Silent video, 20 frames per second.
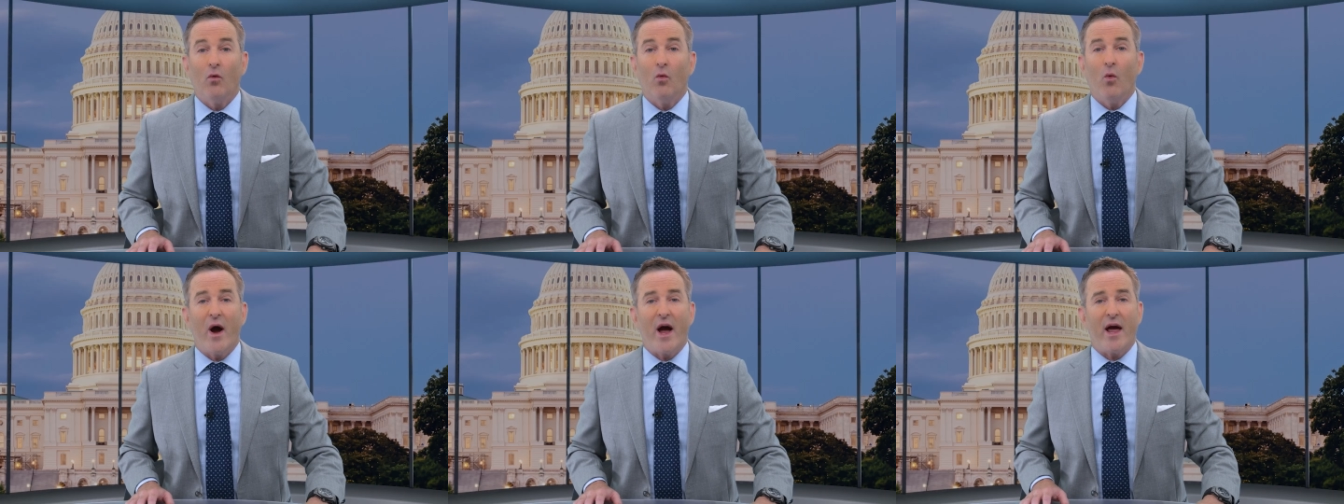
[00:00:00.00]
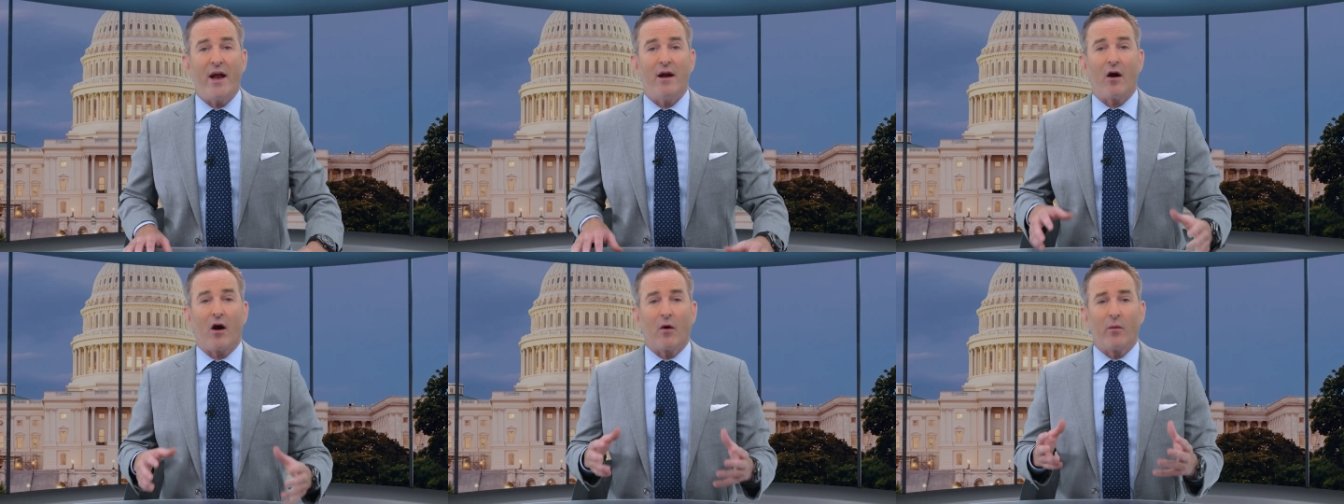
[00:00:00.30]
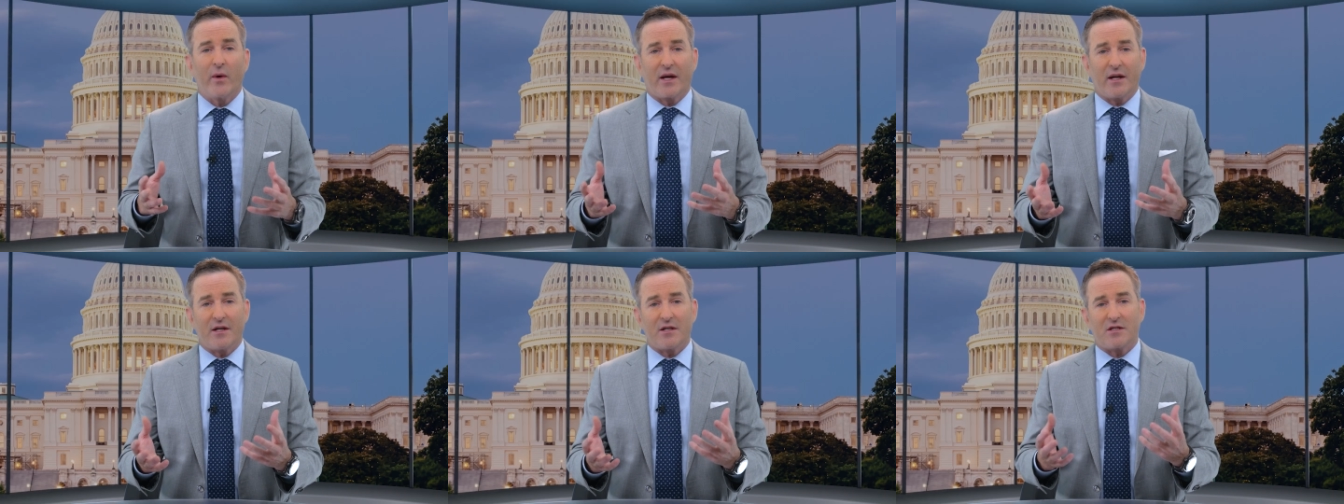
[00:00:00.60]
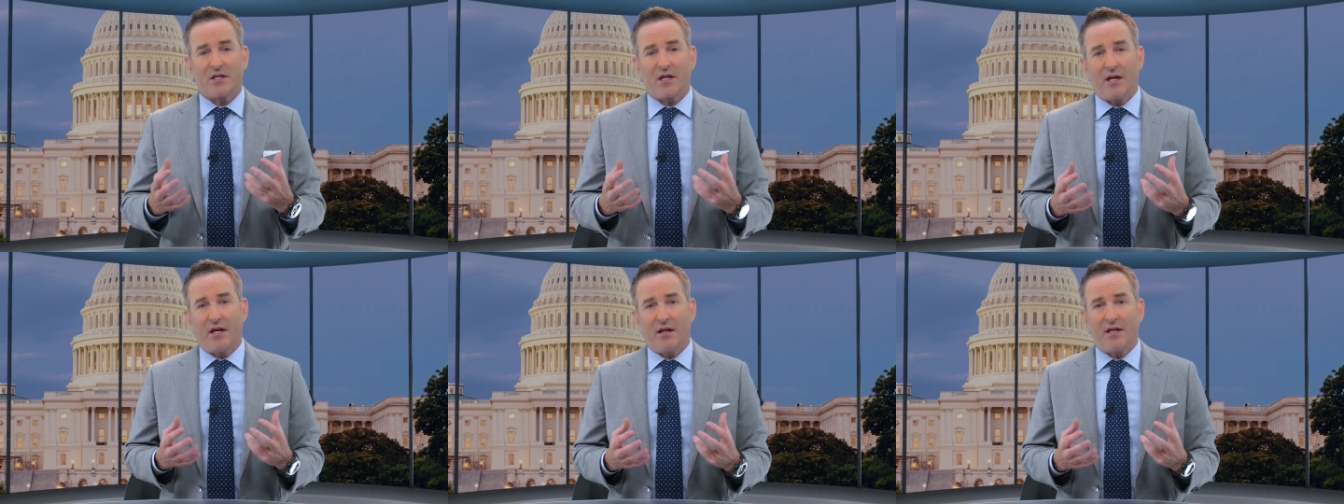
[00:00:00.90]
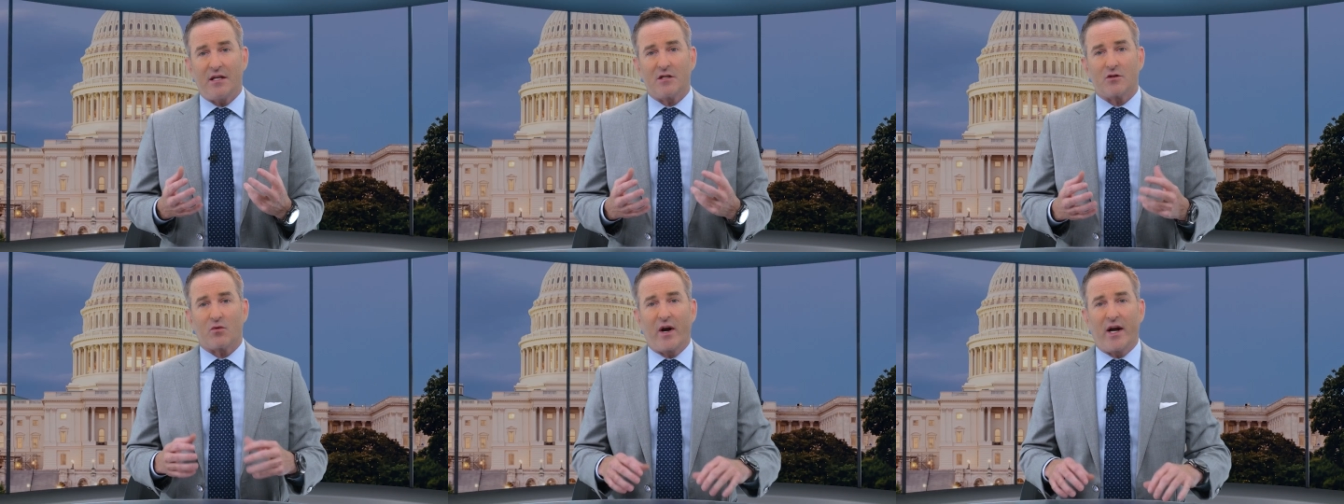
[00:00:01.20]
When are we going to see
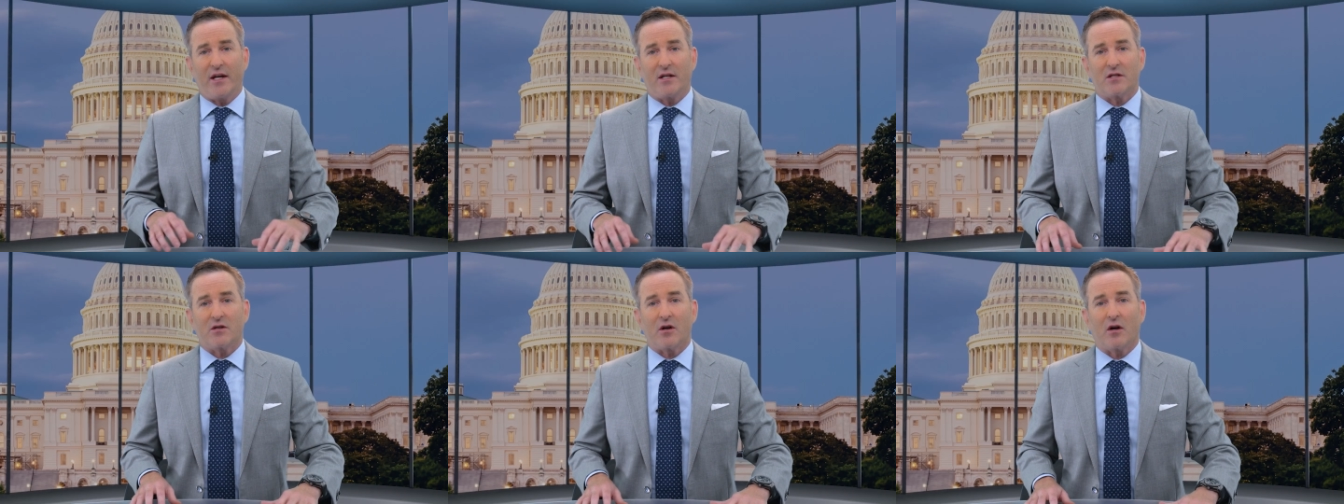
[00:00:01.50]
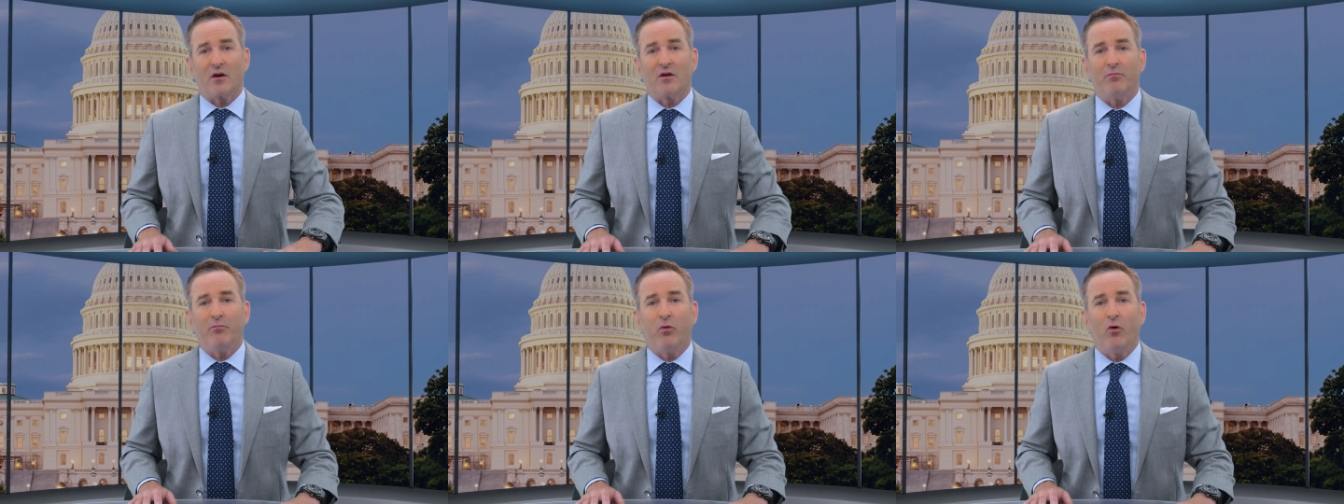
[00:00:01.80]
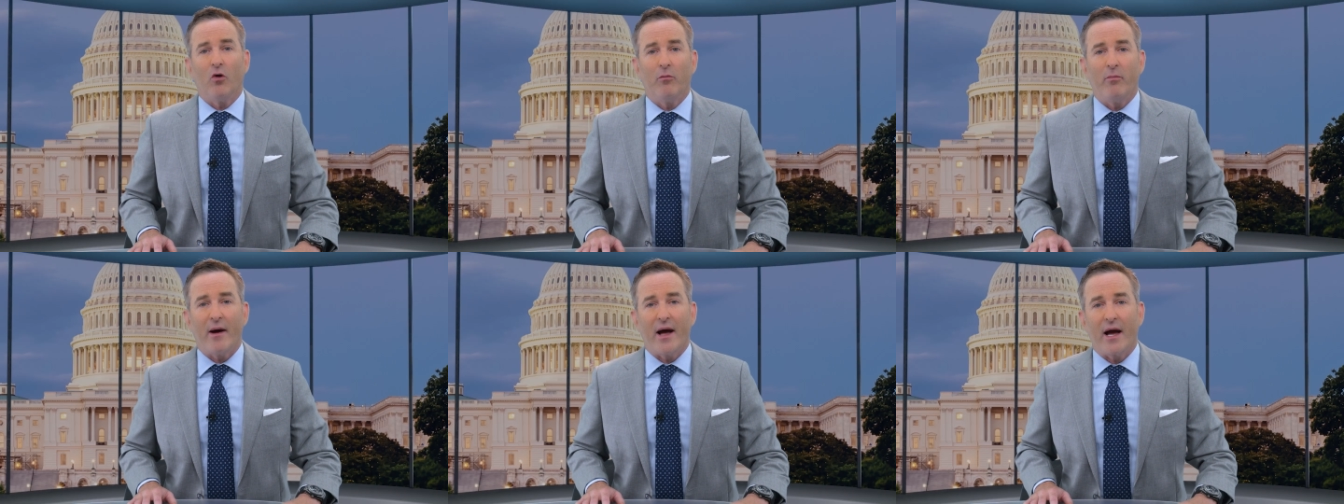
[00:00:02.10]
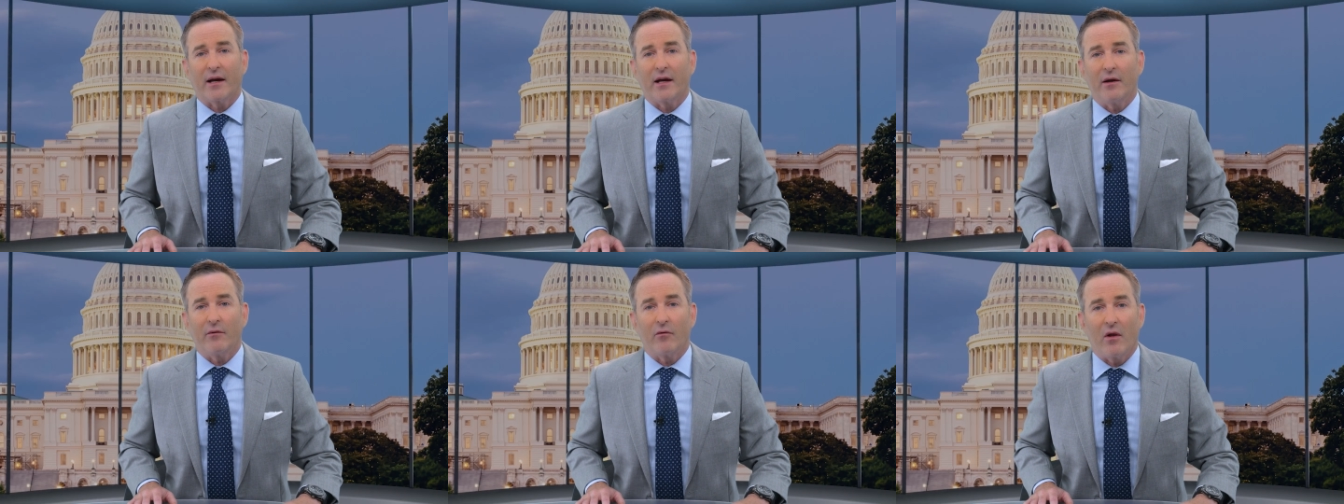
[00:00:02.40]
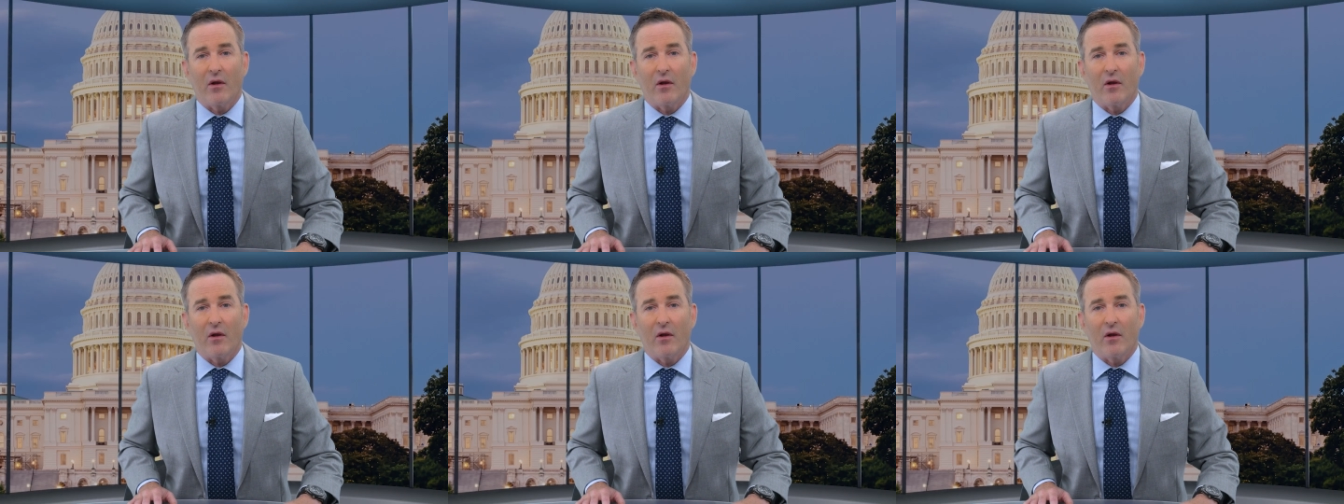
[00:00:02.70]
these rates start to pull back and